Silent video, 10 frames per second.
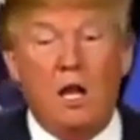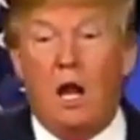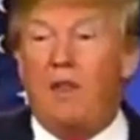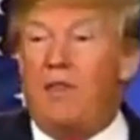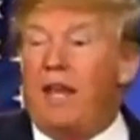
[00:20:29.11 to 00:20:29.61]

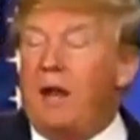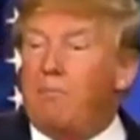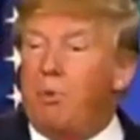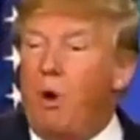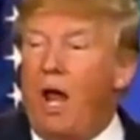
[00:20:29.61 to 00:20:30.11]
and they get
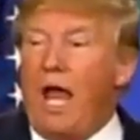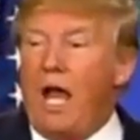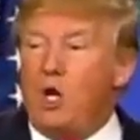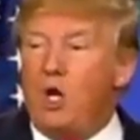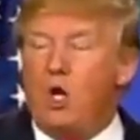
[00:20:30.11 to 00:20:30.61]

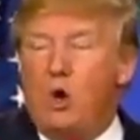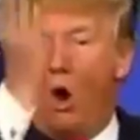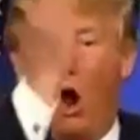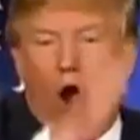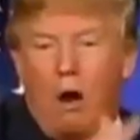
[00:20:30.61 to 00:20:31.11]
brand new,
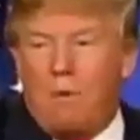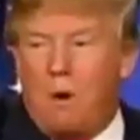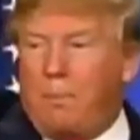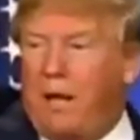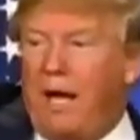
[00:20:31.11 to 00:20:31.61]

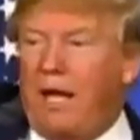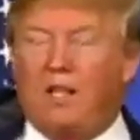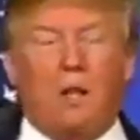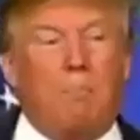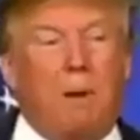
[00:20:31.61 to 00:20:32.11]
armor-plated, the
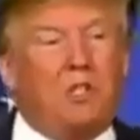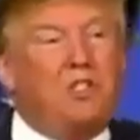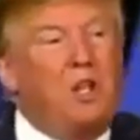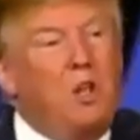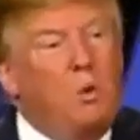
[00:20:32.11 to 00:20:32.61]
best
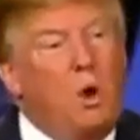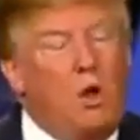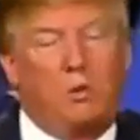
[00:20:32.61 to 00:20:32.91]
in the world.